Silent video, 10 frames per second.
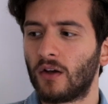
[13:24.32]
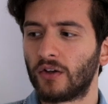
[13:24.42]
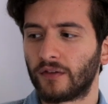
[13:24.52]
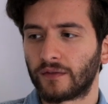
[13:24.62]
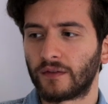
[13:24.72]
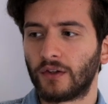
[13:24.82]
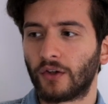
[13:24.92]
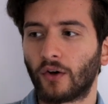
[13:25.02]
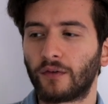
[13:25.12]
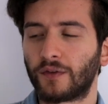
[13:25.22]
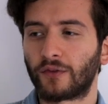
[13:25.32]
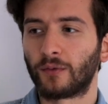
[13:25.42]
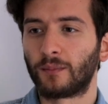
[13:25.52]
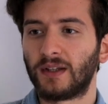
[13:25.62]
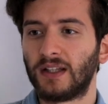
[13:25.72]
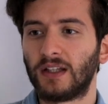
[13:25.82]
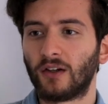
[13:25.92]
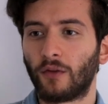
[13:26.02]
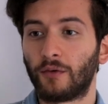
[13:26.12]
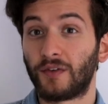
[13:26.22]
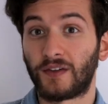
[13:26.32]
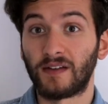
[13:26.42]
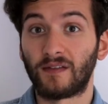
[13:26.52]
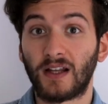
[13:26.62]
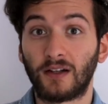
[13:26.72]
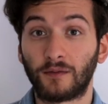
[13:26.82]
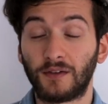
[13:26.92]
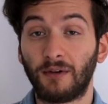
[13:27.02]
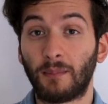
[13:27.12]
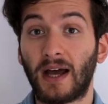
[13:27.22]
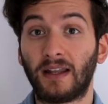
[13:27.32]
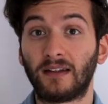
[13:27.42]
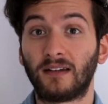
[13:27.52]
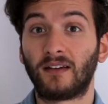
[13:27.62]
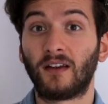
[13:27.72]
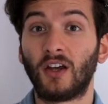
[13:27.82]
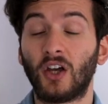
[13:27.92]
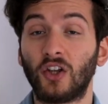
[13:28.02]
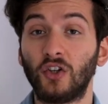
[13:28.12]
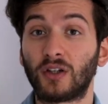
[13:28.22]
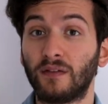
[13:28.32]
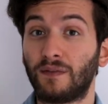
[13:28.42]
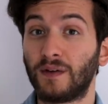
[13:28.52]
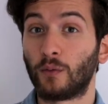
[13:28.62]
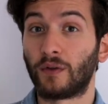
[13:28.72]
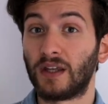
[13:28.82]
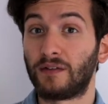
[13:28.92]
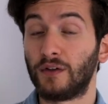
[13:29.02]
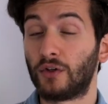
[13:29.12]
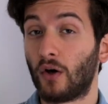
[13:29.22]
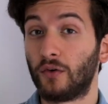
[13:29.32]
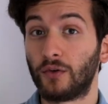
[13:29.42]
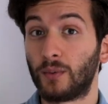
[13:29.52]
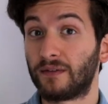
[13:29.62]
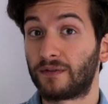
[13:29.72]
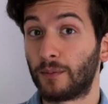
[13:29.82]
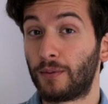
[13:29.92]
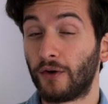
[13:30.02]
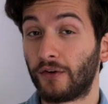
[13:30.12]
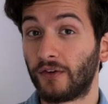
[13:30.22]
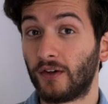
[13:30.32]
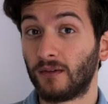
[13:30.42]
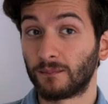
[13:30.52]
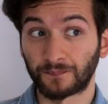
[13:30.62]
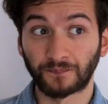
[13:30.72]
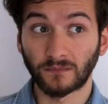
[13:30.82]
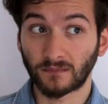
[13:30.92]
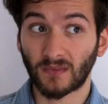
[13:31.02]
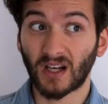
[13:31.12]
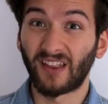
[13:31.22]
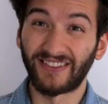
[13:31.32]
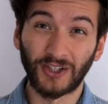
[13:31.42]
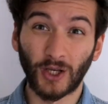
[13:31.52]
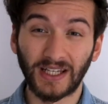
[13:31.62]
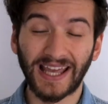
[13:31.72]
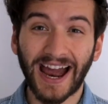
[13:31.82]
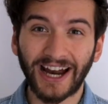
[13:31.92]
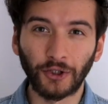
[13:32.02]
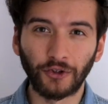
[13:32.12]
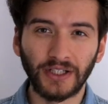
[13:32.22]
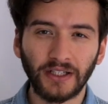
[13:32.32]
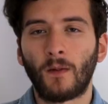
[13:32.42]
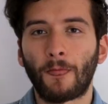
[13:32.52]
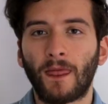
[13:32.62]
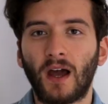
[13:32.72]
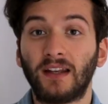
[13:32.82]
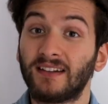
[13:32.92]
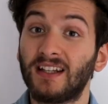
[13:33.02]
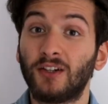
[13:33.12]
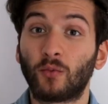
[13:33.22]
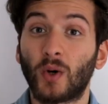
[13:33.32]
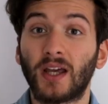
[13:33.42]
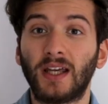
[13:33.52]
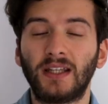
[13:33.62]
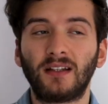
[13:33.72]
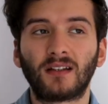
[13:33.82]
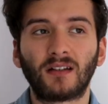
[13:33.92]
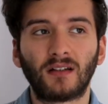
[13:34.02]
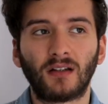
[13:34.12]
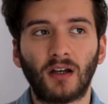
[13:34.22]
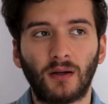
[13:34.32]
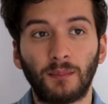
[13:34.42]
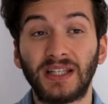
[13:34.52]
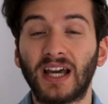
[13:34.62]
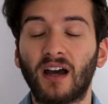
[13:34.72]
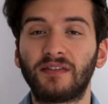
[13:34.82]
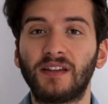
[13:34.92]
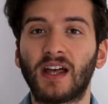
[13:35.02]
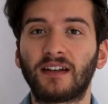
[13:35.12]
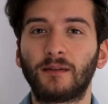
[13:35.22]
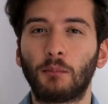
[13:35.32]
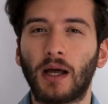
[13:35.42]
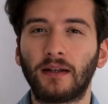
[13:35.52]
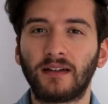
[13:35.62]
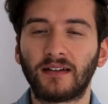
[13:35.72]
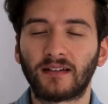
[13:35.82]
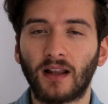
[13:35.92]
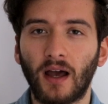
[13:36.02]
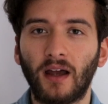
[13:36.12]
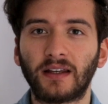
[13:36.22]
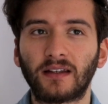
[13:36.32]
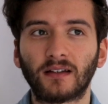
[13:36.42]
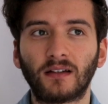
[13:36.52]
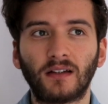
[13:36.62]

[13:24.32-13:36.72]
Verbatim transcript: you know, for somebody on the receiving end of a demand, you can feel that if you don't do it for a person, they're going to get angry. And in a way, uh, me having that demand, it's like